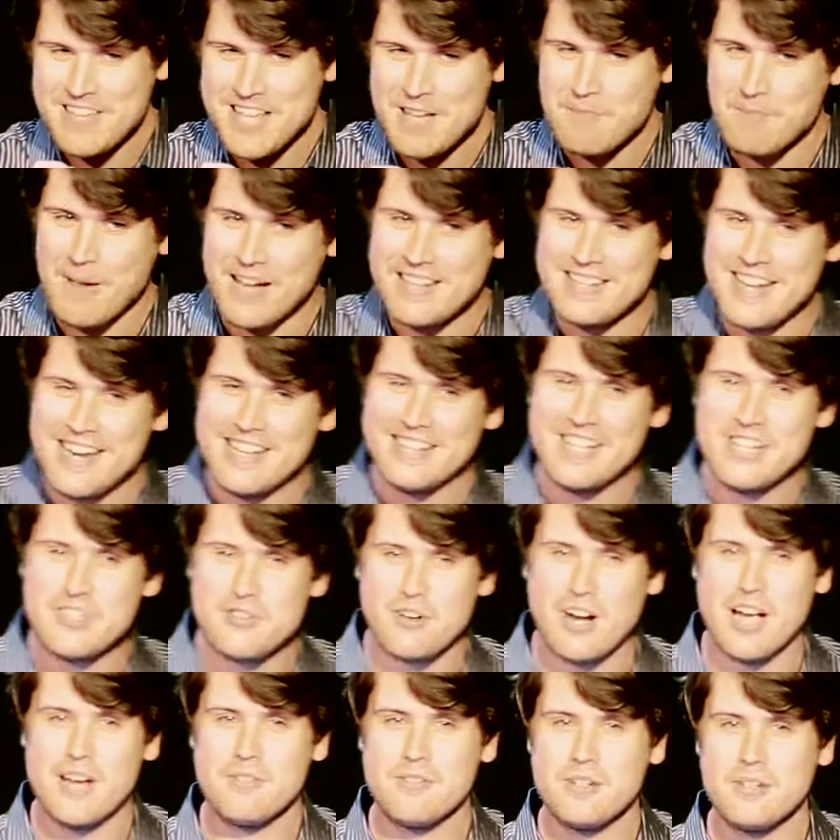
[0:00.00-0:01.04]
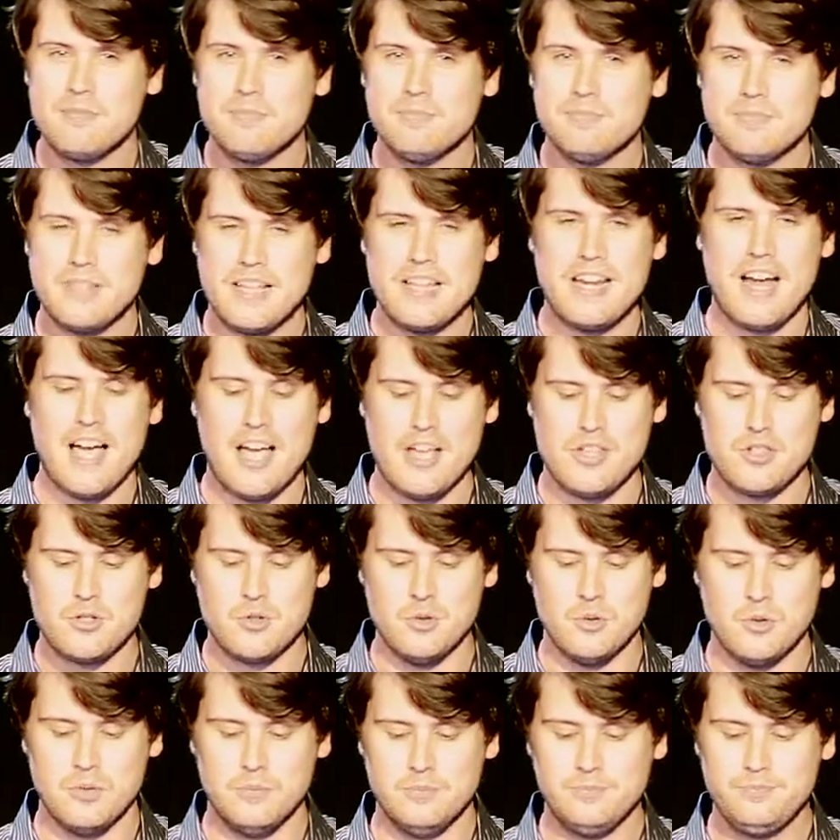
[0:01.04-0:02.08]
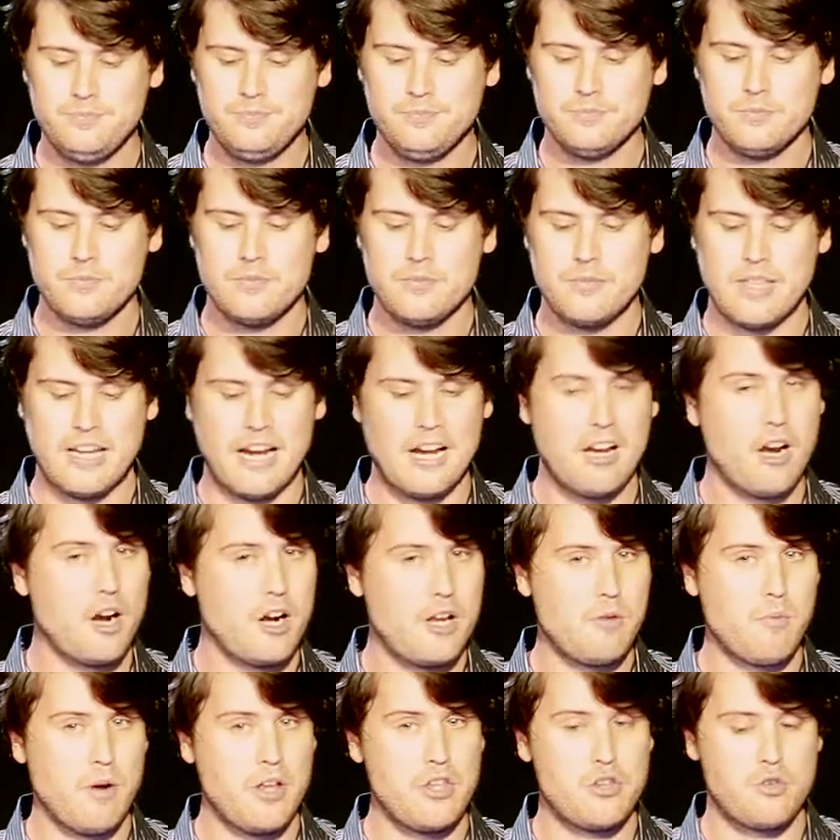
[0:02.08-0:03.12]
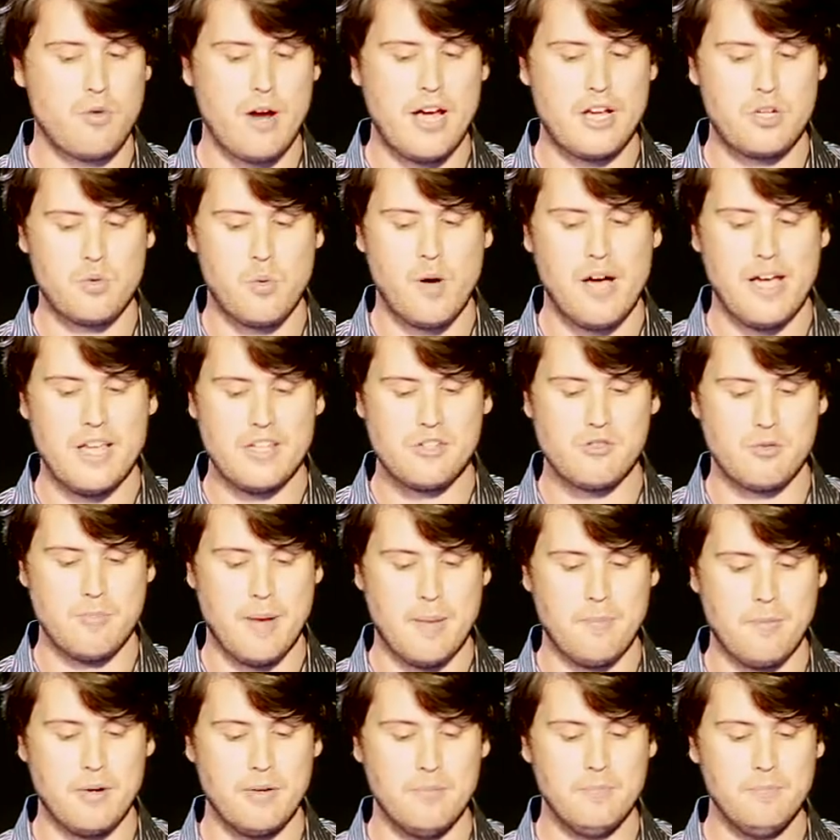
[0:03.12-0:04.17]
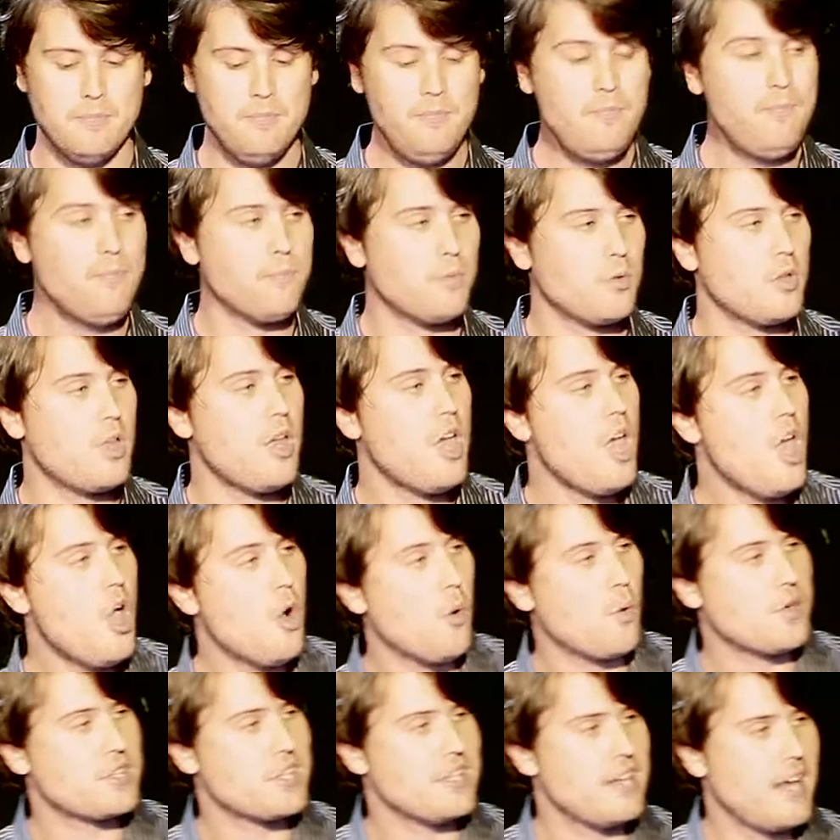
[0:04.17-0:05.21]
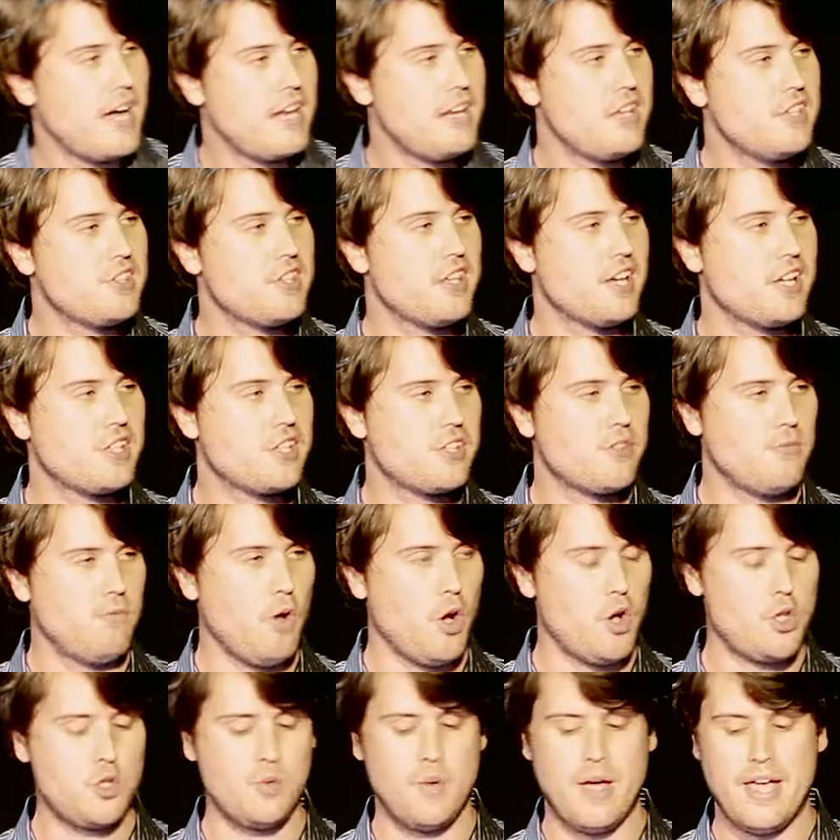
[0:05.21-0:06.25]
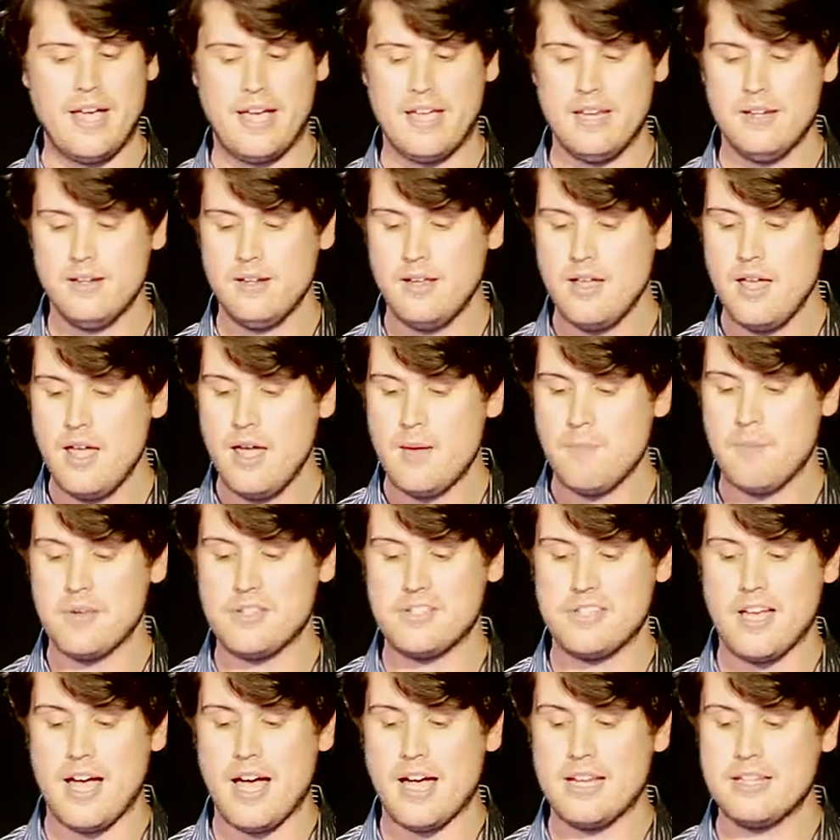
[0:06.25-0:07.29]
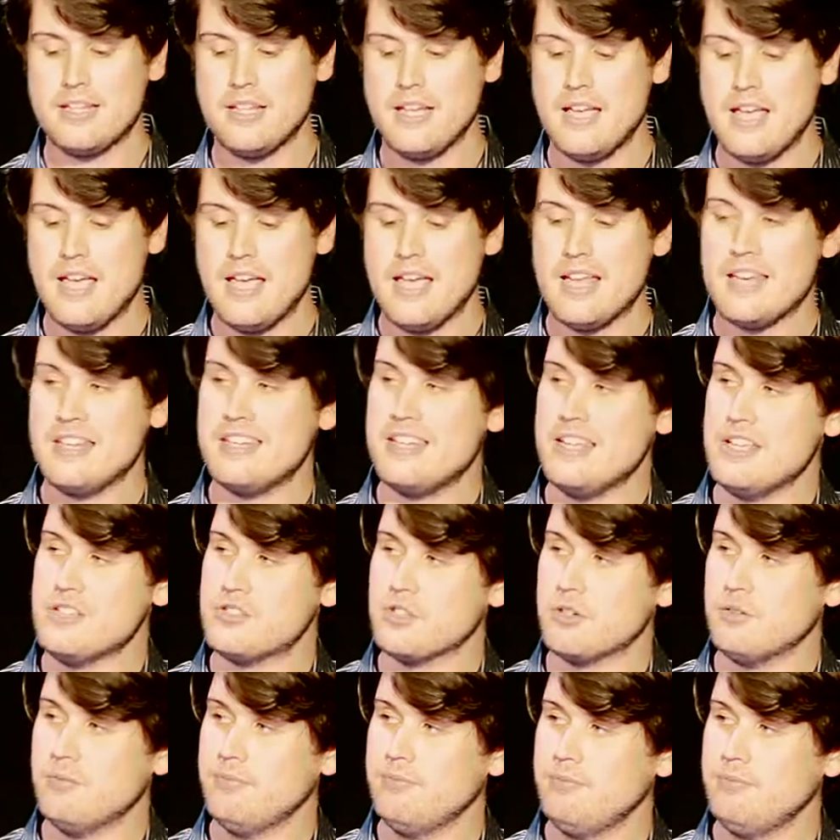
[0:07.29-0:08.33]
My daily driver in high school, that I'd already run dry twice, remember, was a 96 Volkswagen Passat diesel.